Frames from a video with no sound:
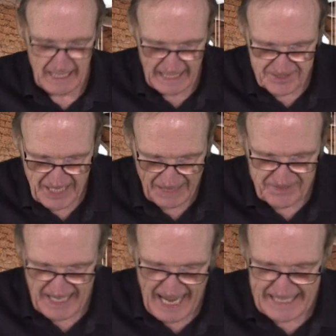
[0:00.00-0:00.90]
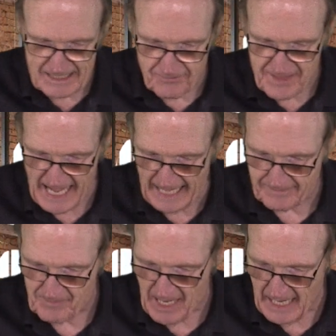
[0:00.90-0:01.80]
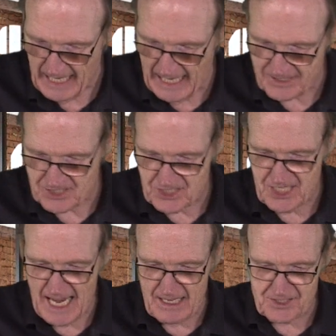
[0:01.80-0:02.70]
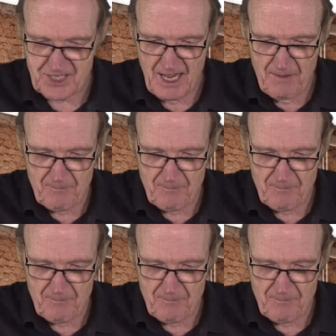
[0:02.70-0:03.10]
is at the end of that, it says,